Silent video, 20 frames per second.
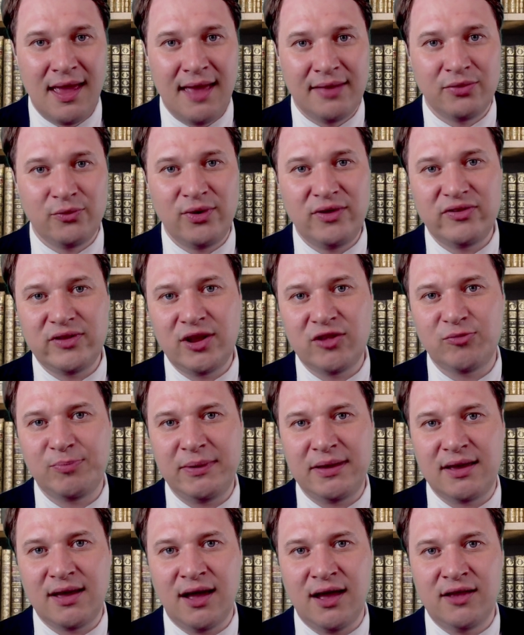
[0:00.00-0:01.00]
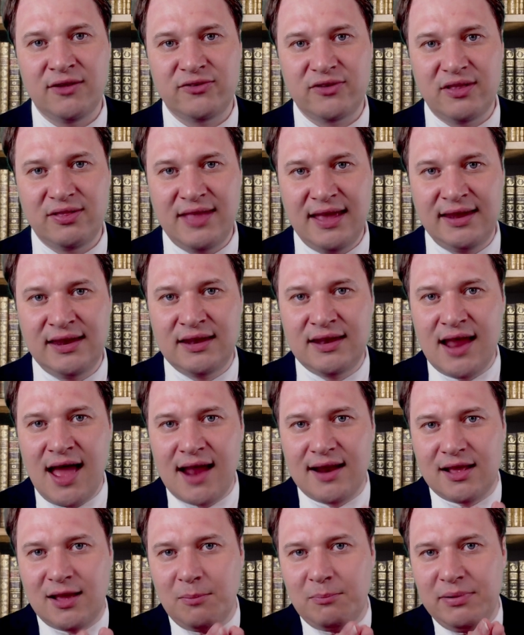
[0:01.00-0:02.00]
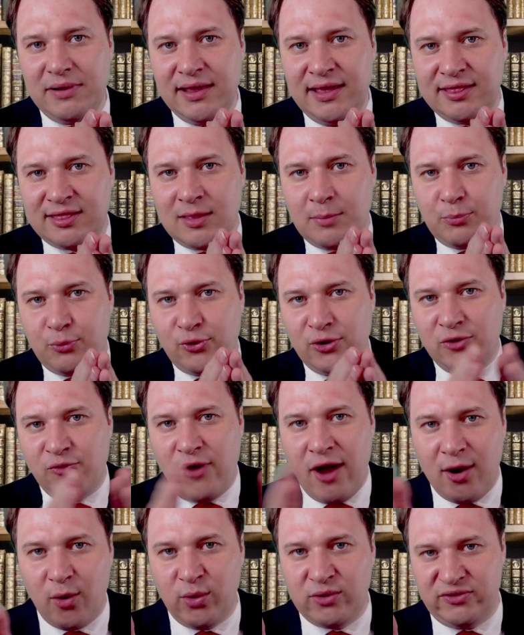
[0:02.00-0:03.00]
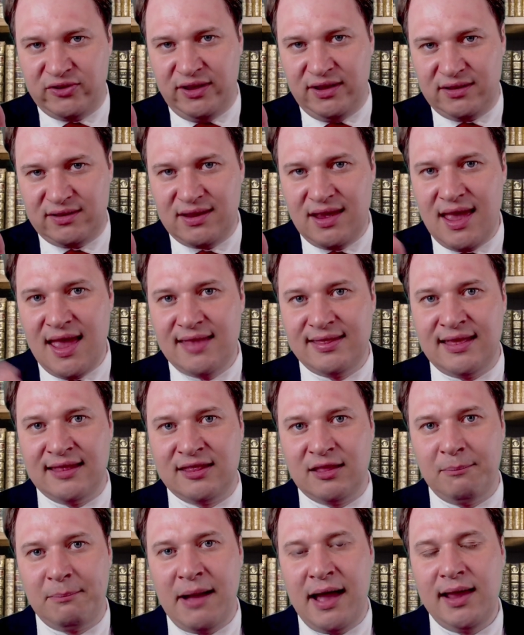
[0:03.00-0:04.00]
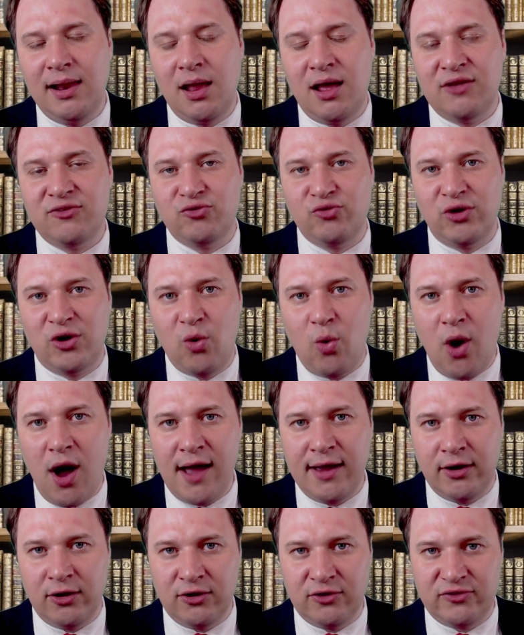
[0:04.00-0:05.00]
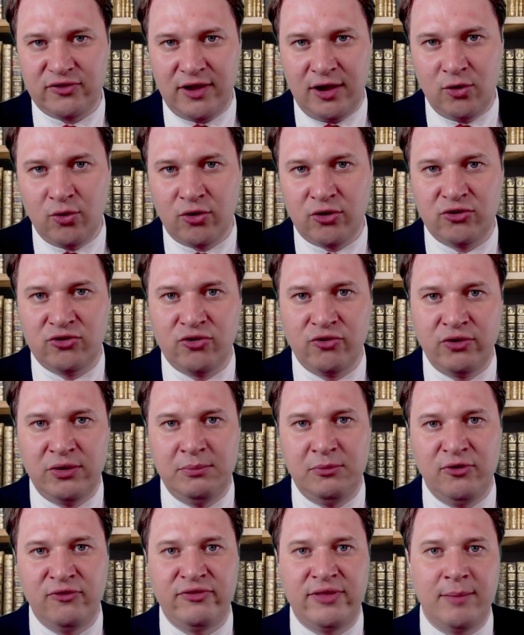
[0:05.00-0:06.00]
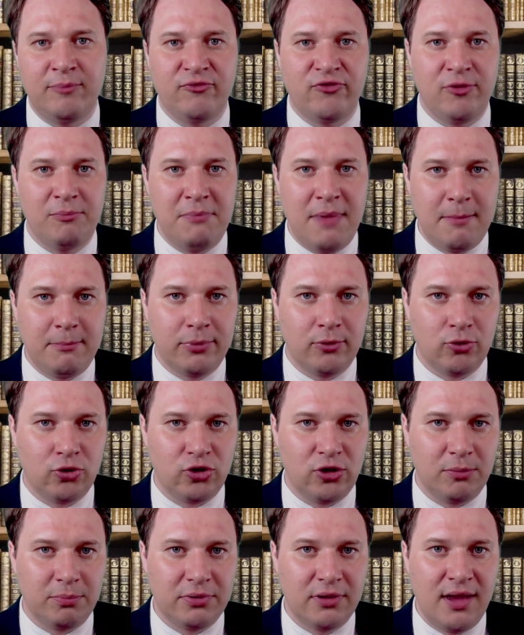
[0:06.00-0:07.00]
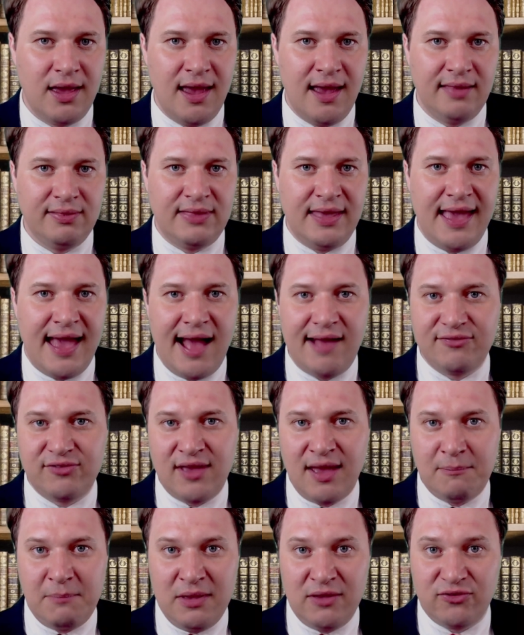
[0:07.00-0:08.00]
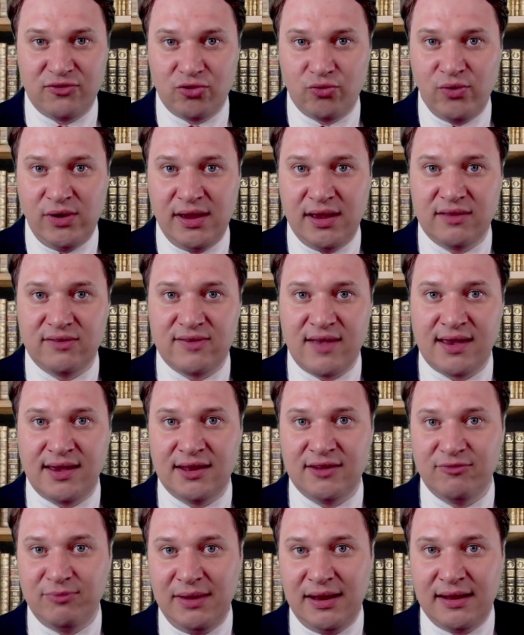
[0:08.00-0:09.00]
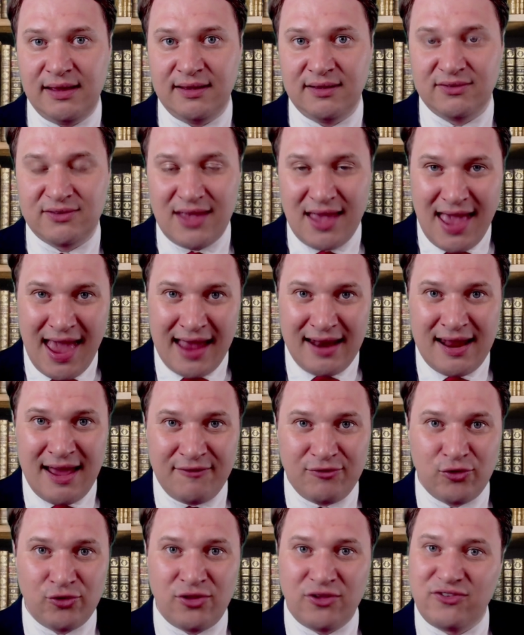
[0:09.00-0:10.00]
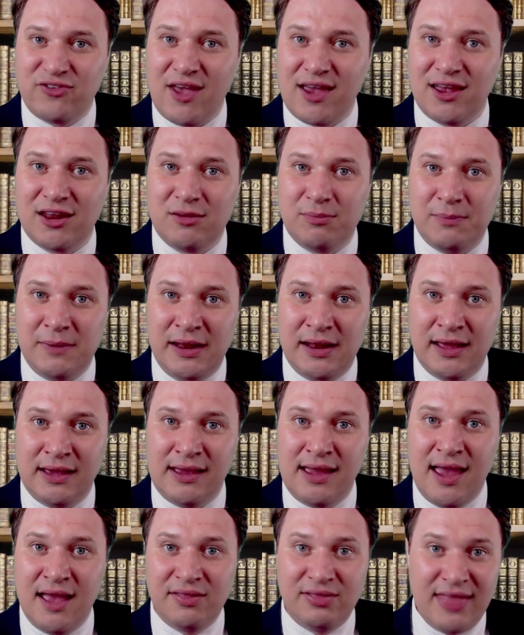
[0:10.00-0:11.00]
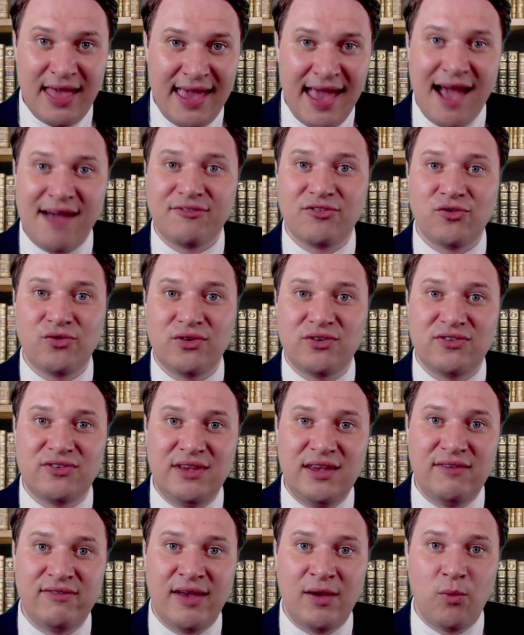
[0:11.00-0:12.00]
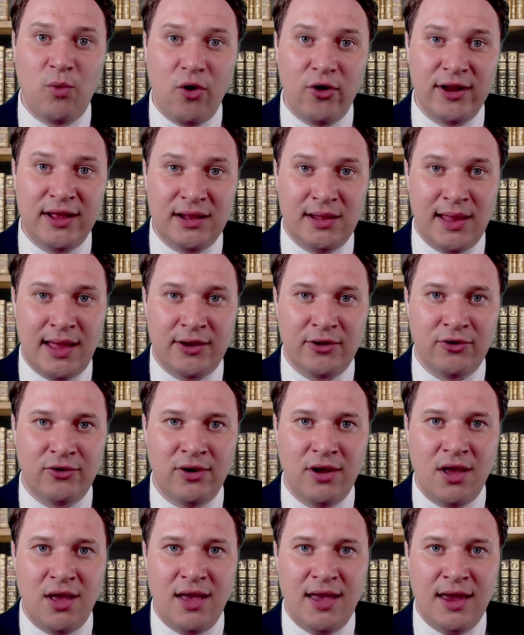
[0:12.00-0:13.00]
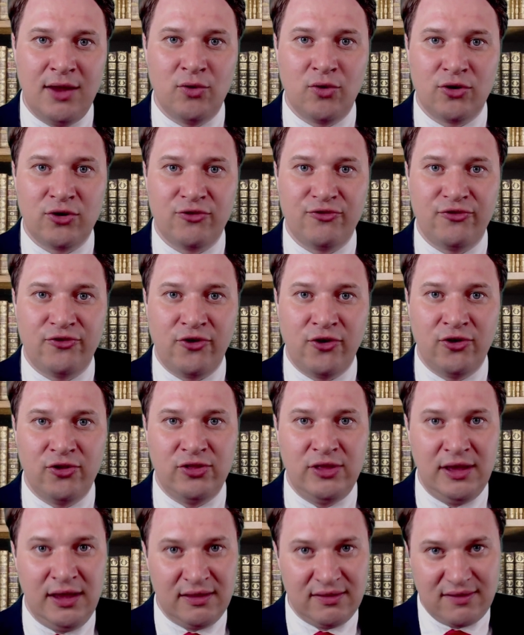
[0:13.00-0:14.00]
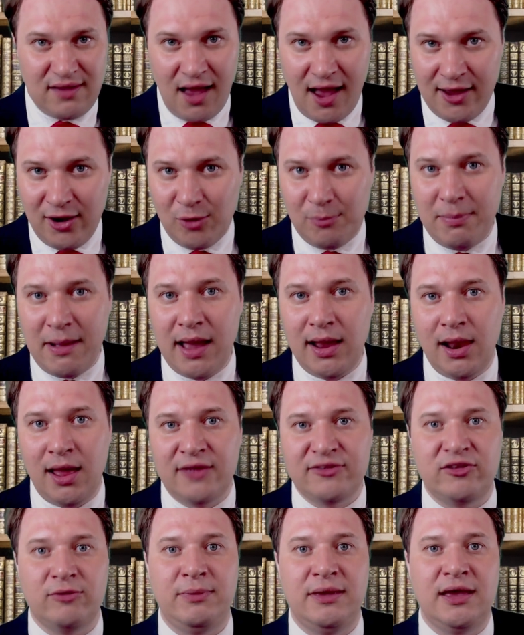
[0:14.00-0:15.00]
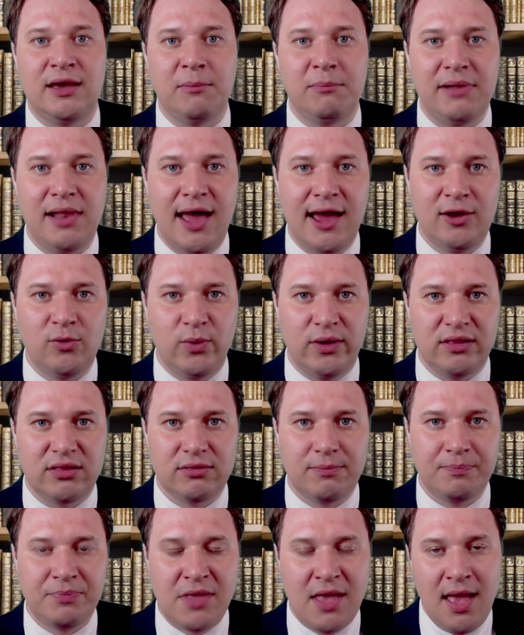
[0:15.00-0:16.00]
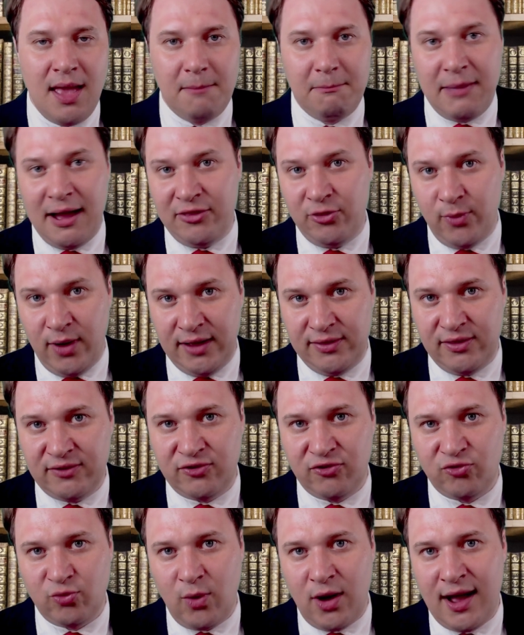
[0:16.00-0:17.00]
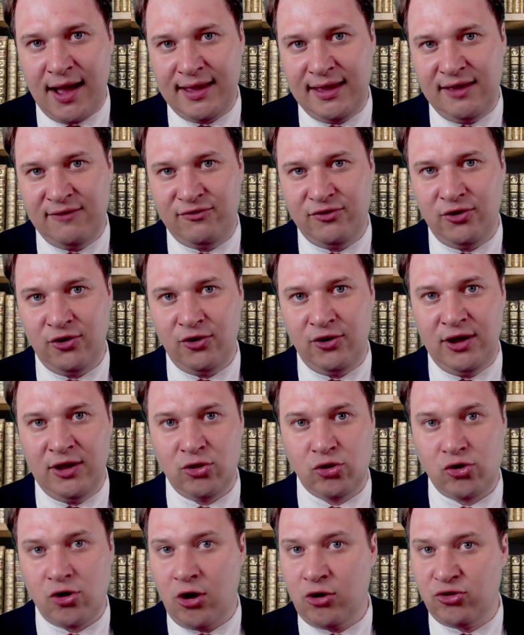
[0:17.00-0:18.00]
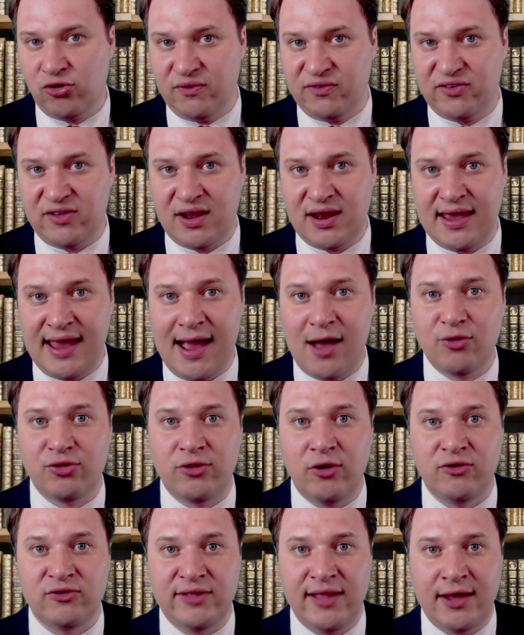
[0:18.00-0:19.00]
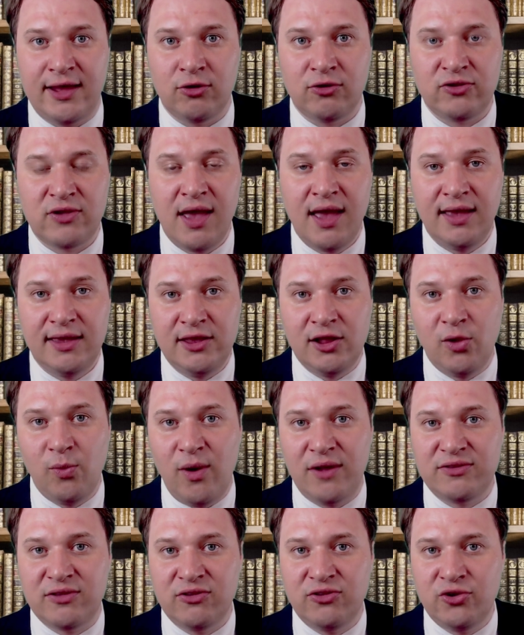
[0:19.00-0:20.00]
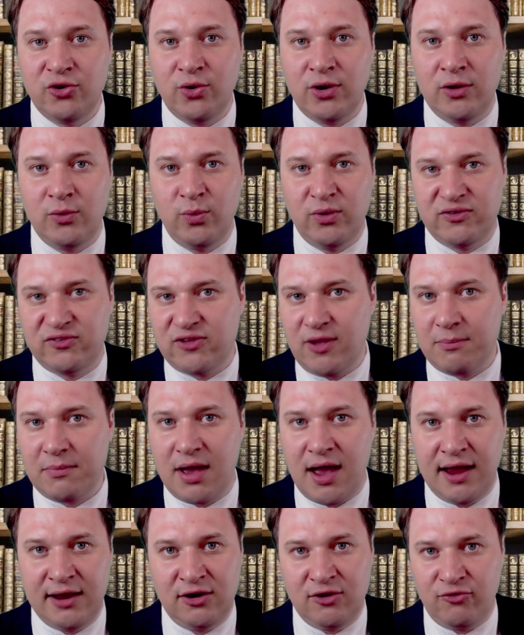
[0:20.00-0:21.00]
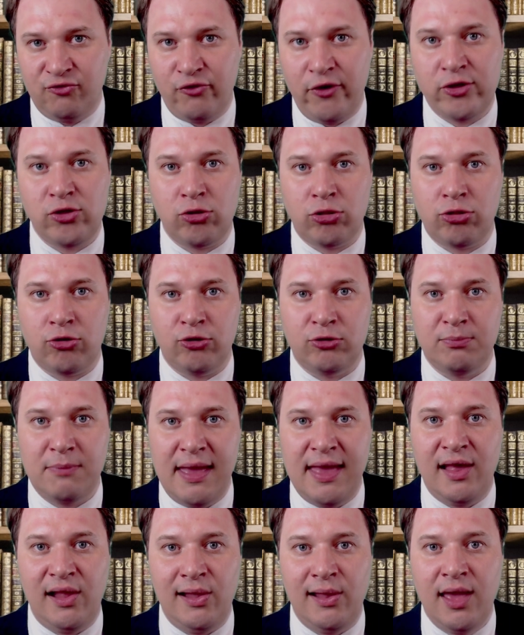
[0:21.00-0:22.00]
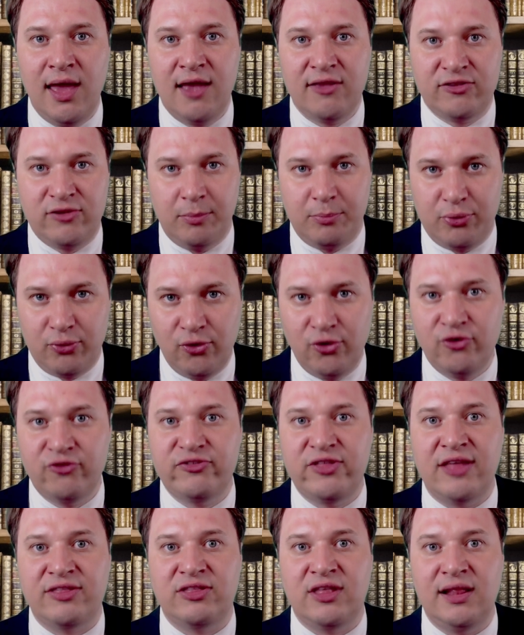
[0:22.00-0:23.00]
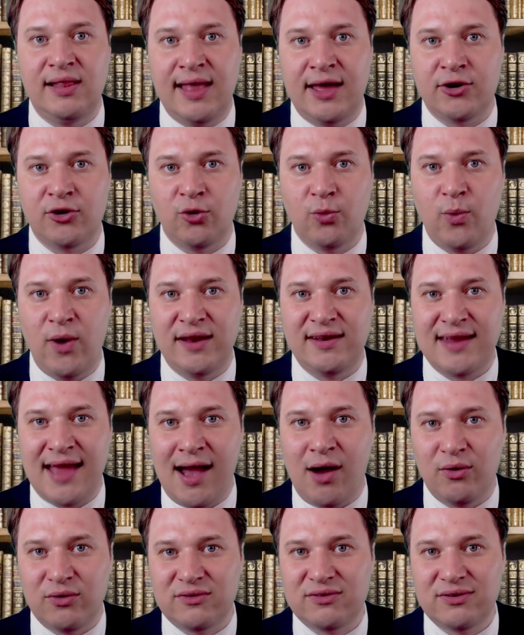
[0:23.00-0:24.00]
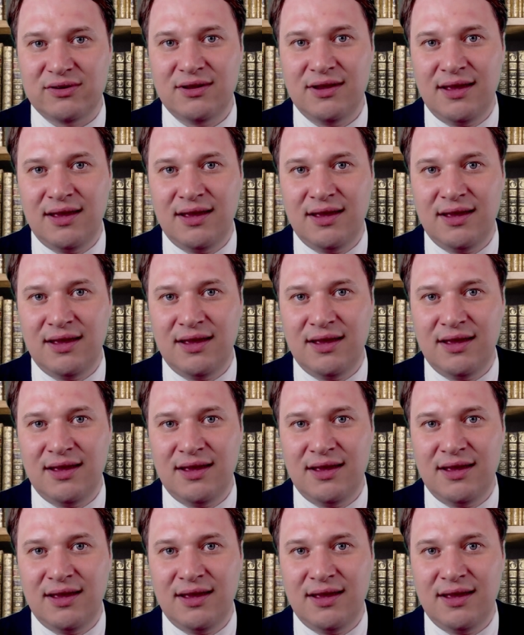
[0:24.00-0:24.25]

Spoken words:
The reason is because they did not complete the prerequisite that the bylaws requires in order to remove them from membership. They have to miss 3 consecutive meetings, and after the second meeting, they have to receive a warning letter in order for the entire bylaw to be complied with. By the way, this is why if you're in charge of sending out those letters, you'll want to do it with some kind of registered mail to prove that the letter went out.